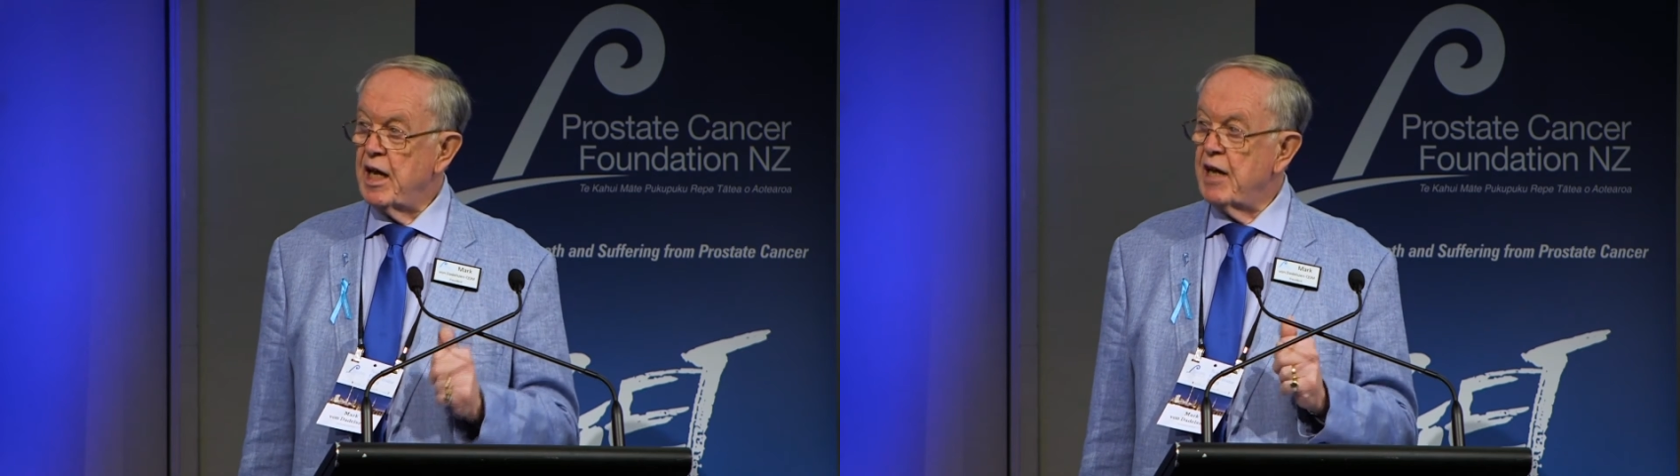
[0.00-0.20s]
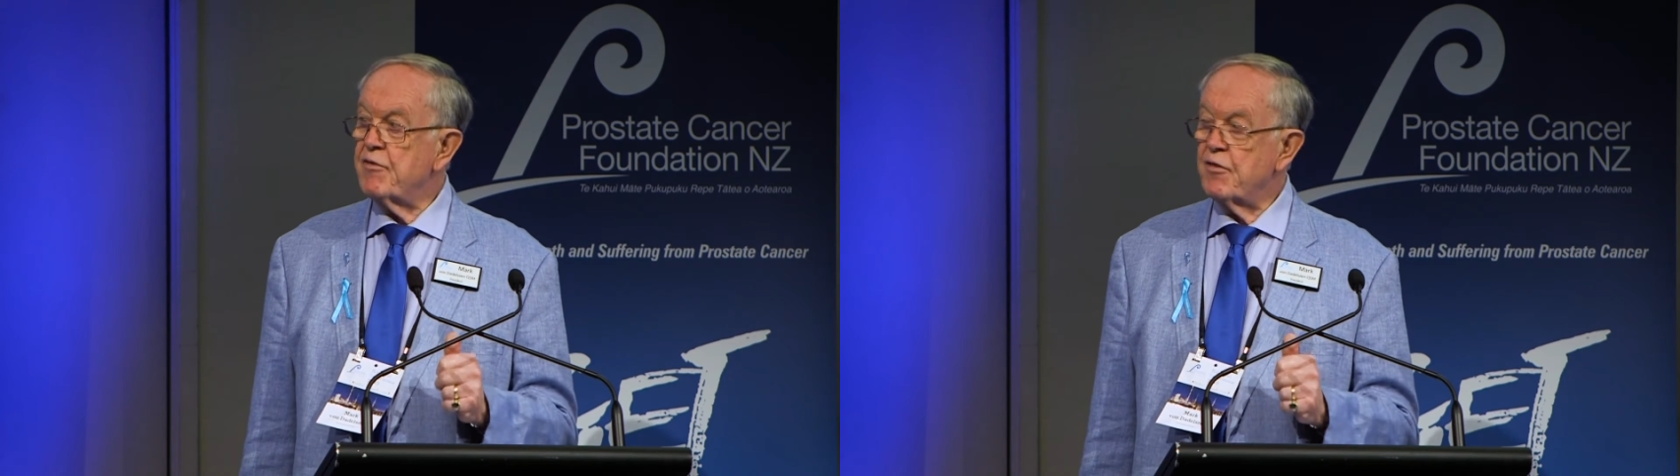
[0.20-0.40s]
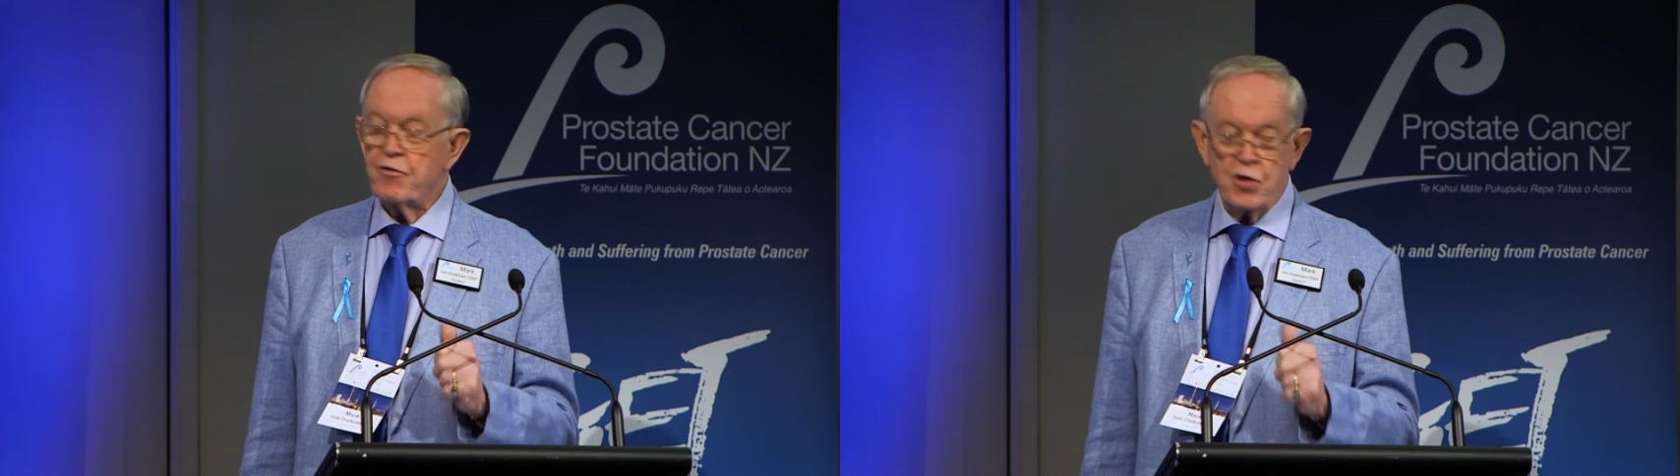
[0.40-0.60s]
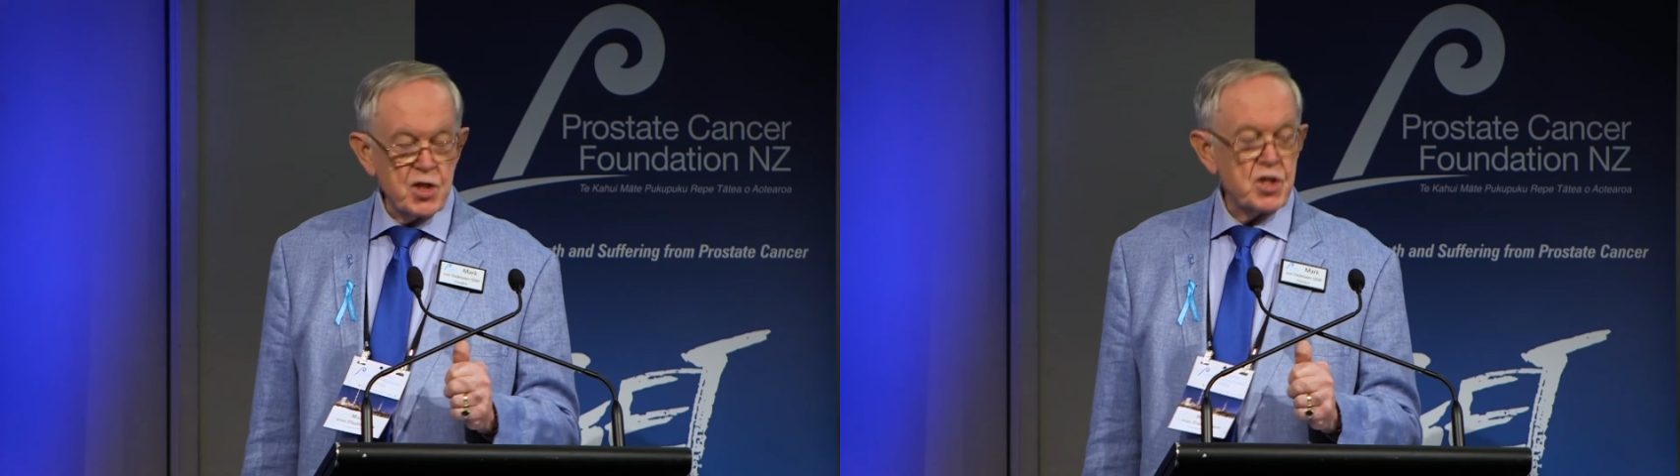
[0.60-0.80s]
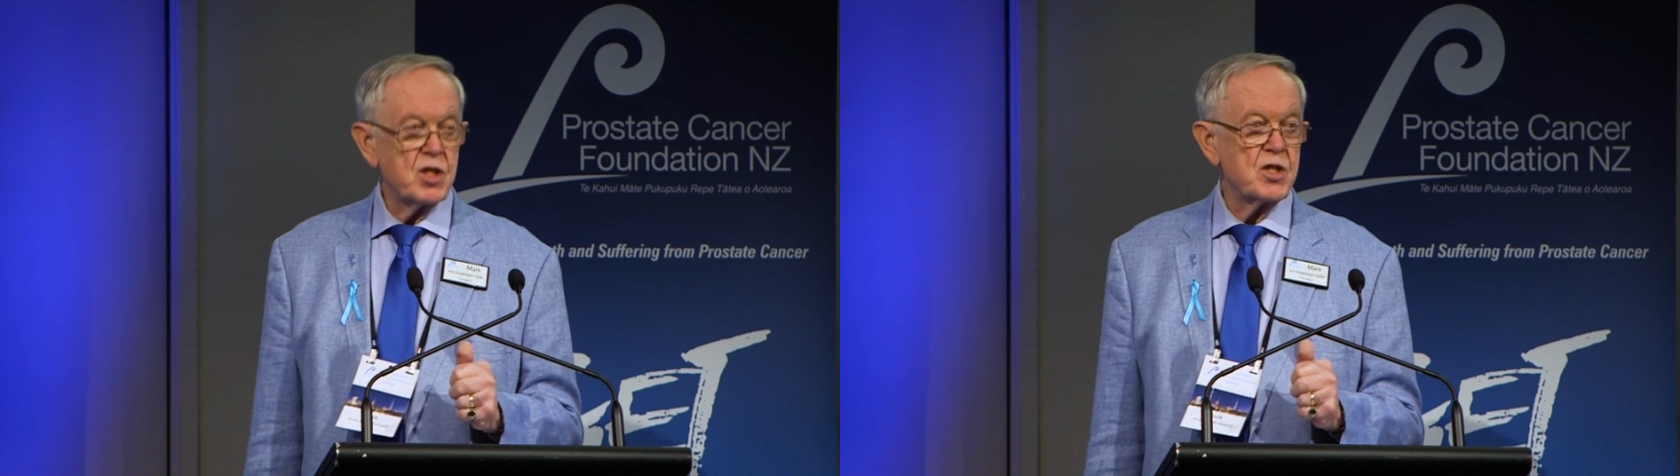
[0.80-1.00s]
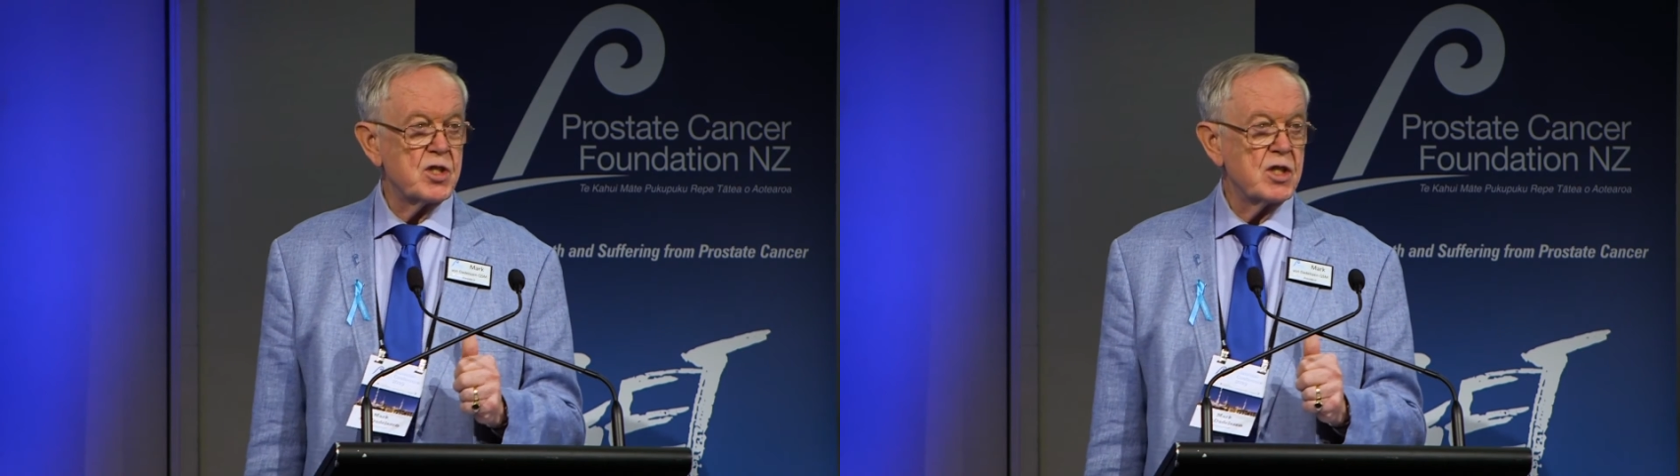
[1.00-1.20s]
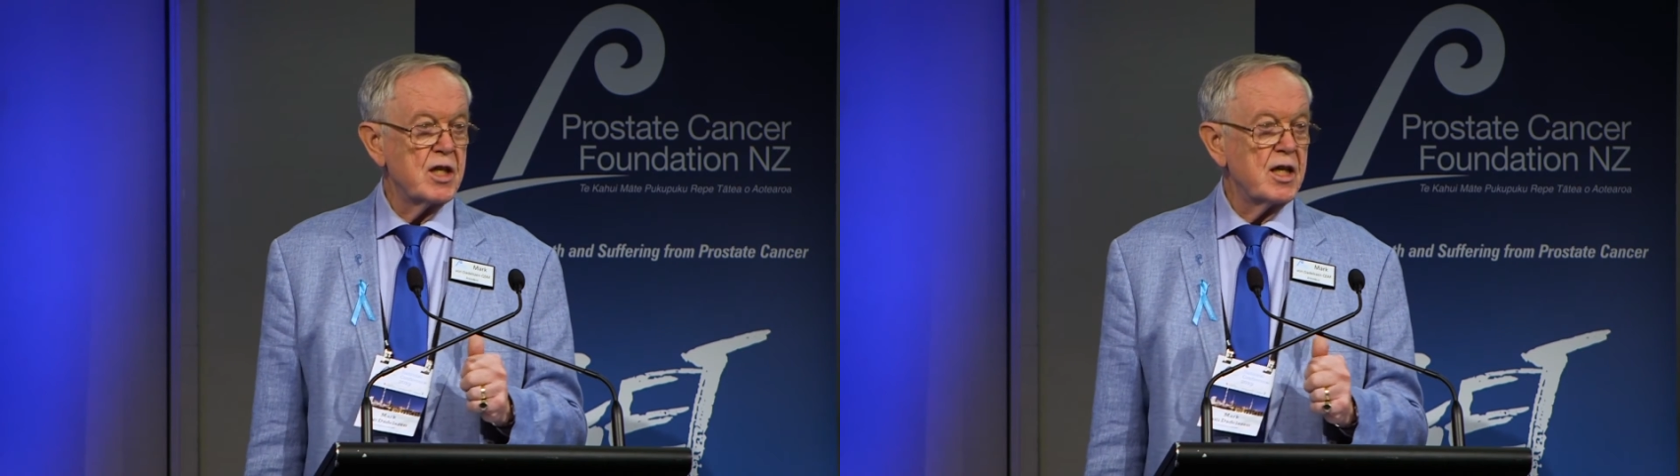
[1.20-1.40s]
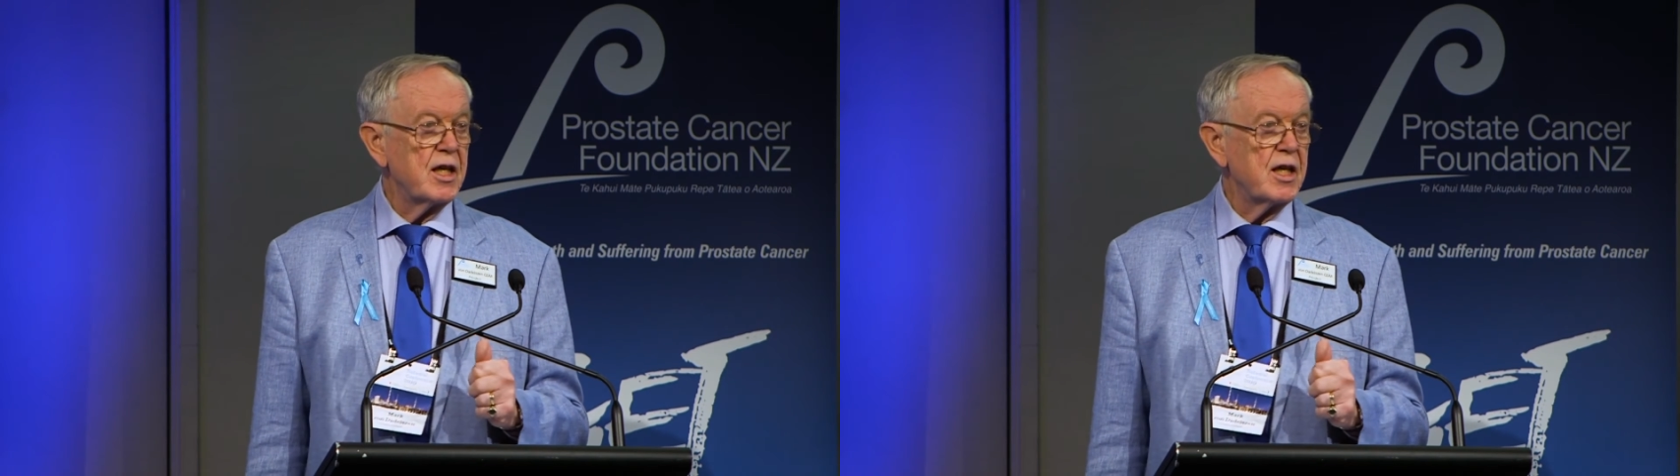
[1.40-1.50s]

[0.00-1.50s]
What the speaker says: have, for instance,